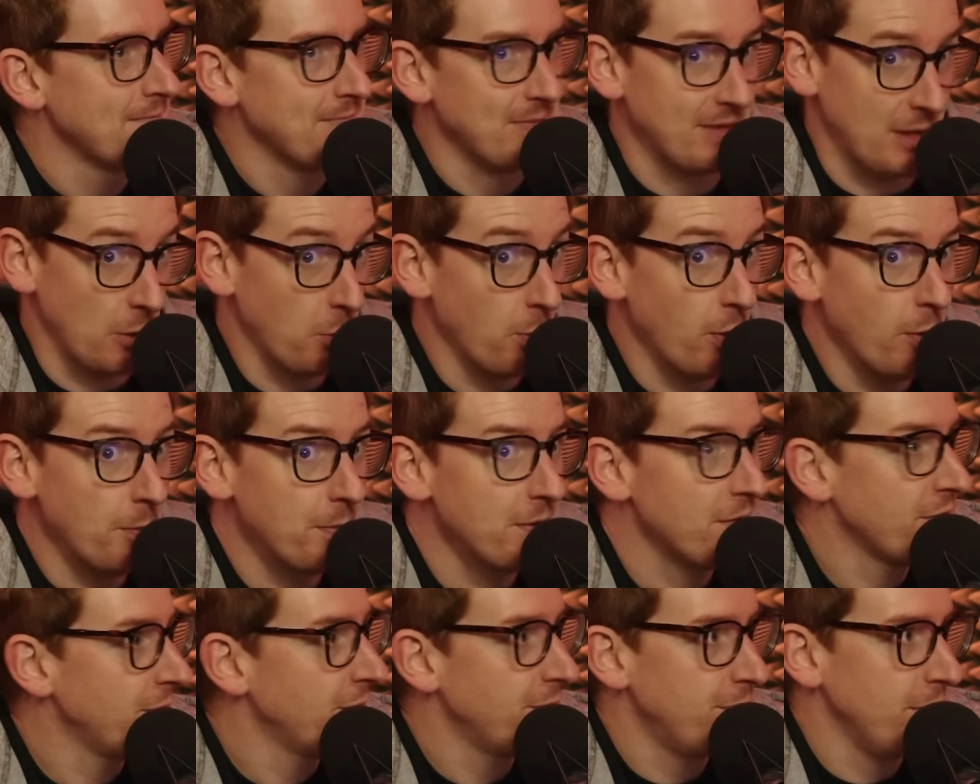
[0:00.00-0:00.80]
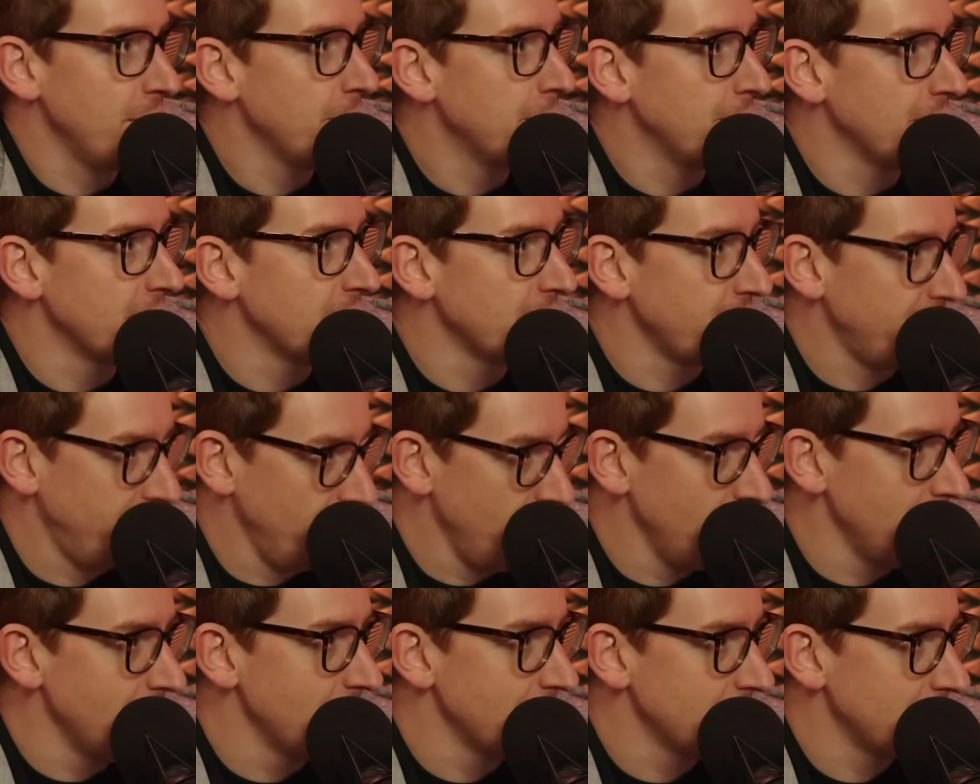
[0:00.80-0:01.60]
There will be people in a
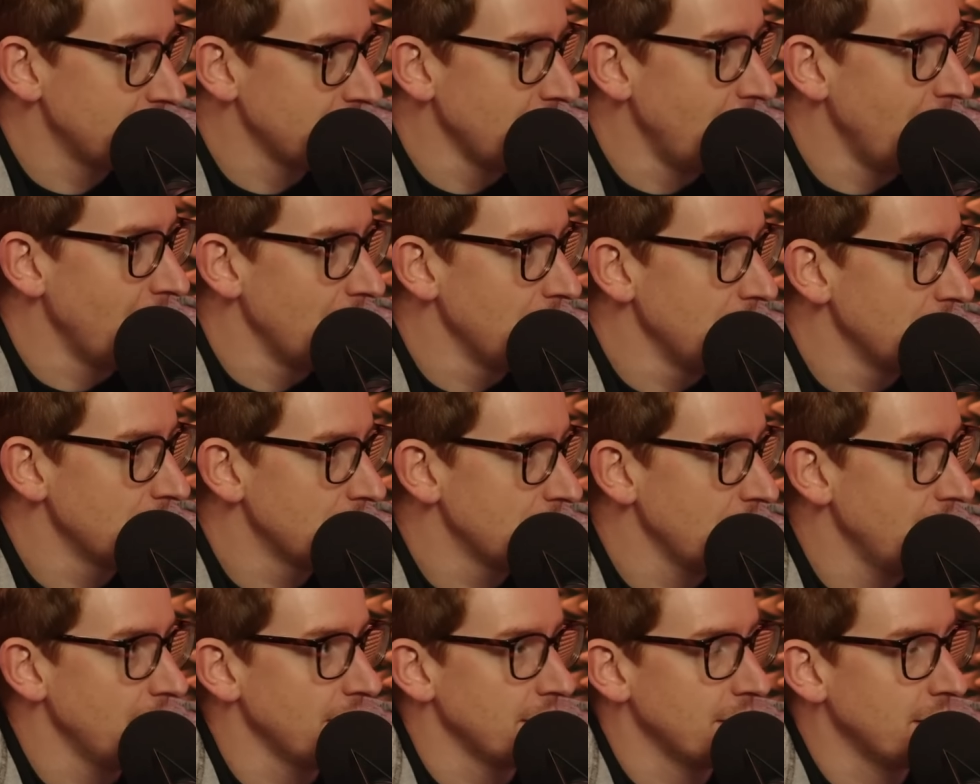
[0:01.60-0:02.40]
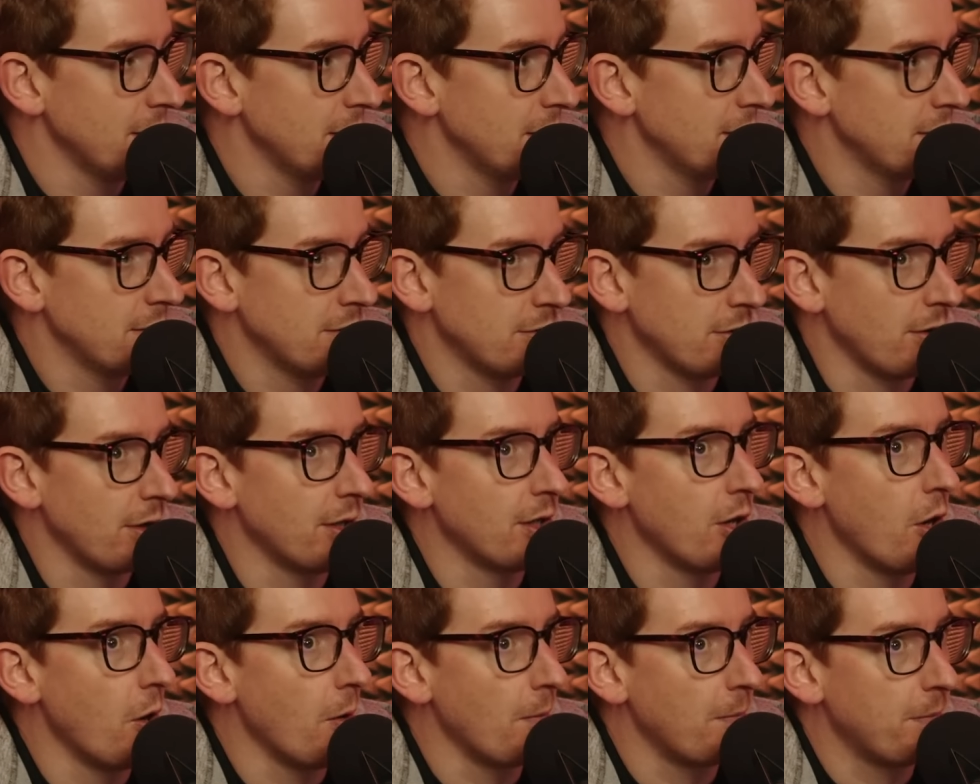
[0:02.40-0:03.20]
few years' time who say...
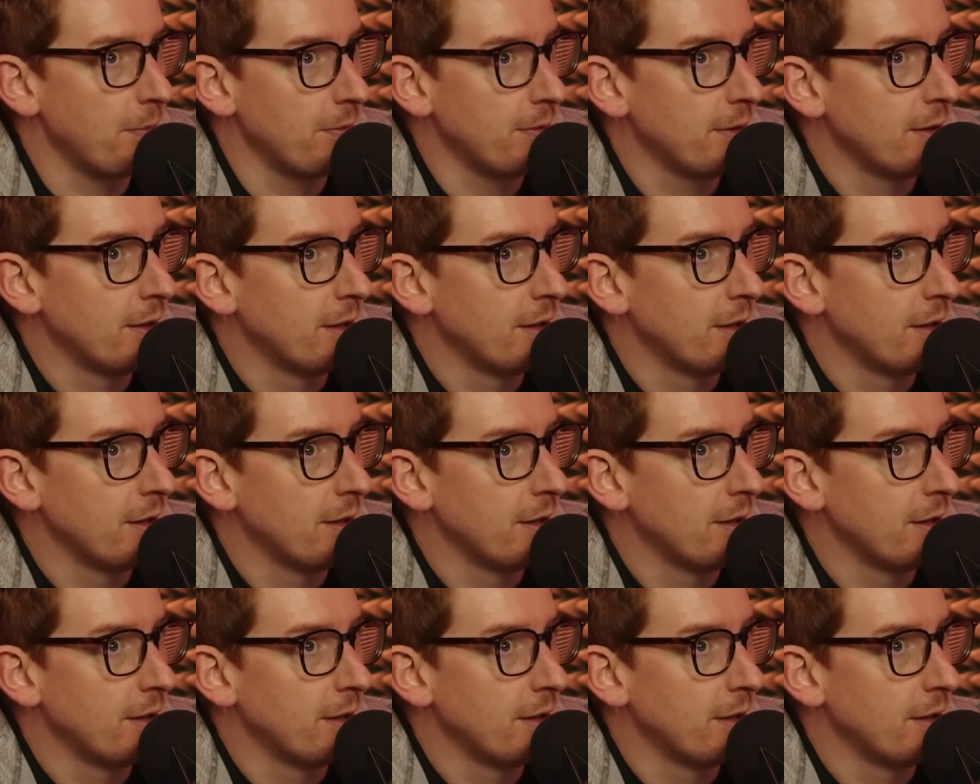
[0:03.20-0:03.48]
growing up,